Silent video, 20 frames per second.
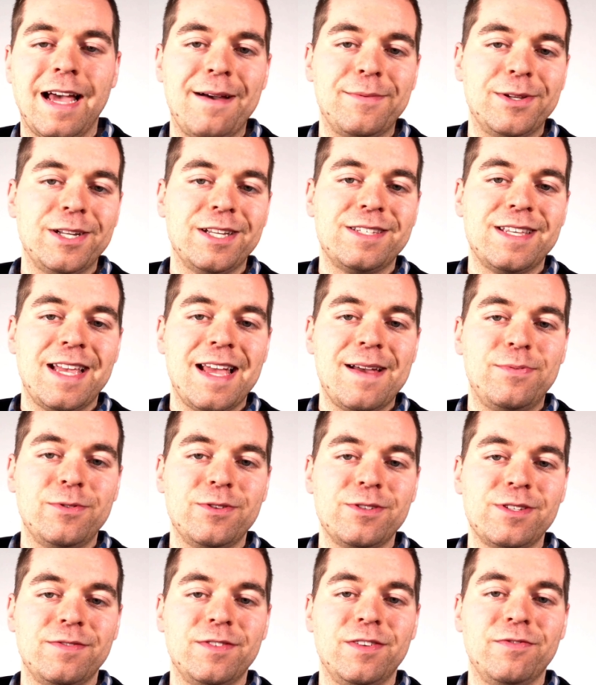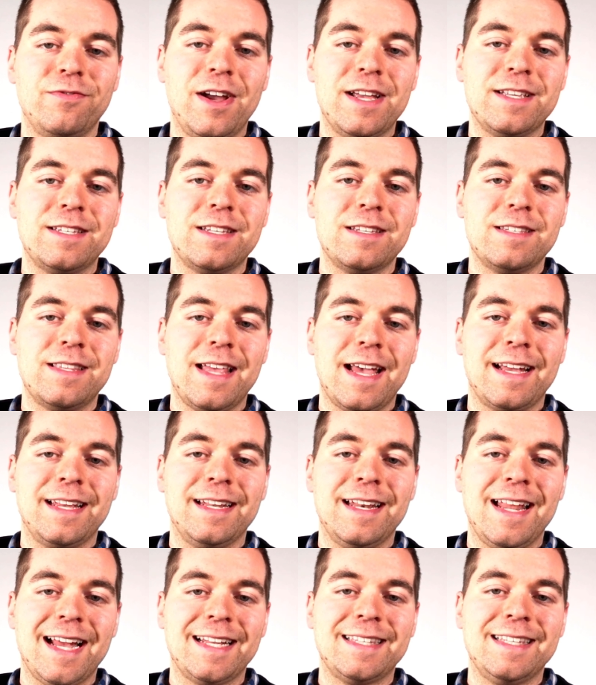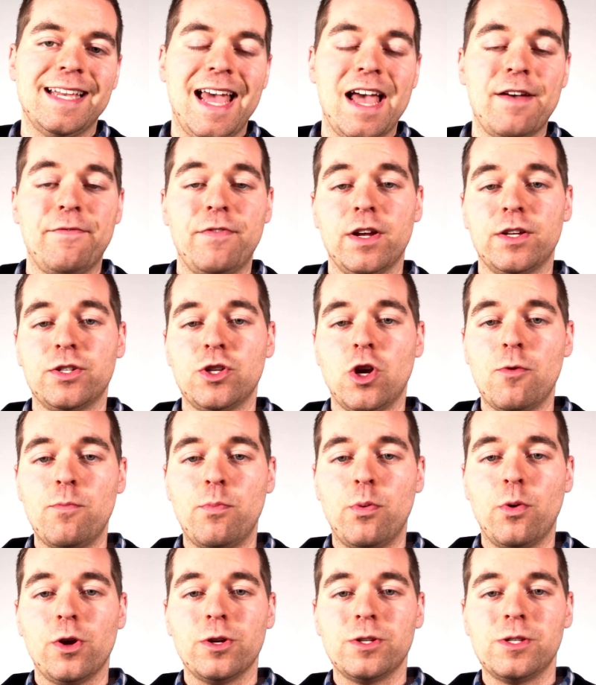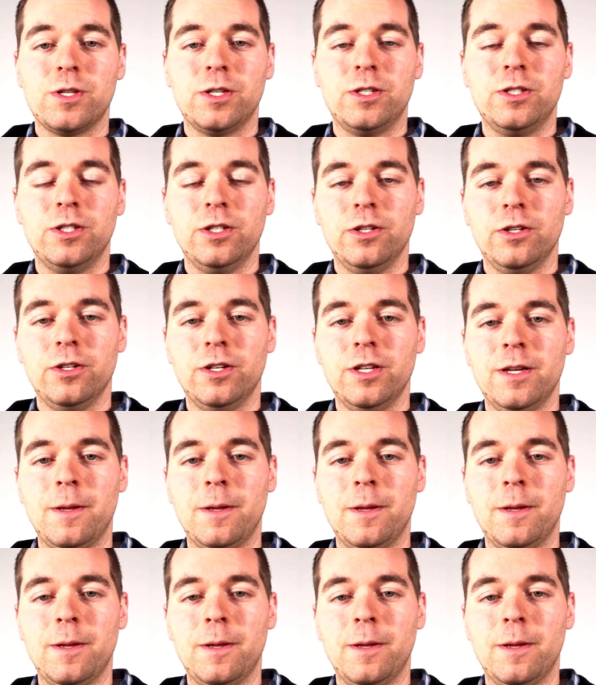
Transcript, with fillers: Common examples of devices that connect to FXO ports include